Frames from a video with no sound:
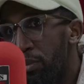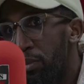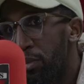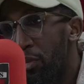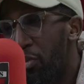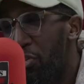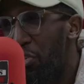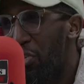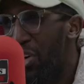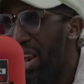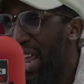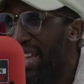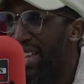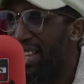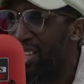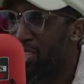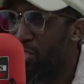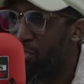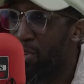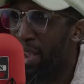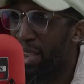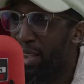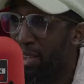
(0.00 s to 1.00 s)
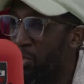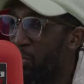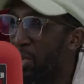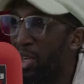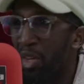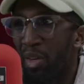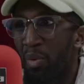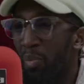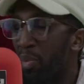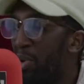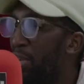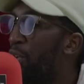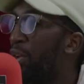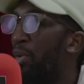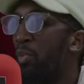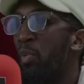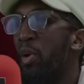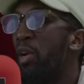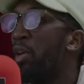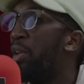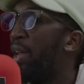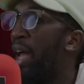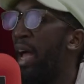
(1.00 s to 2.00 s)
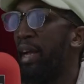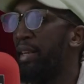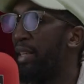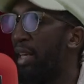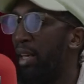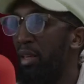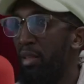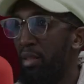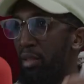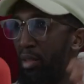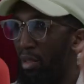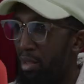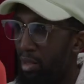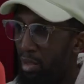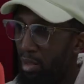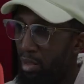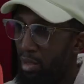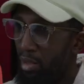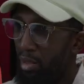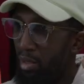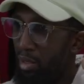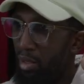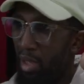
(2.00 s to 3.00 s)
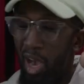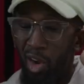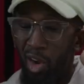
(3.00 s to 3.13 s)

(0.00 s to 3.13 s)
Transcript: Flying dragons. We couldn't, we couldn't, we couldn't hack that. I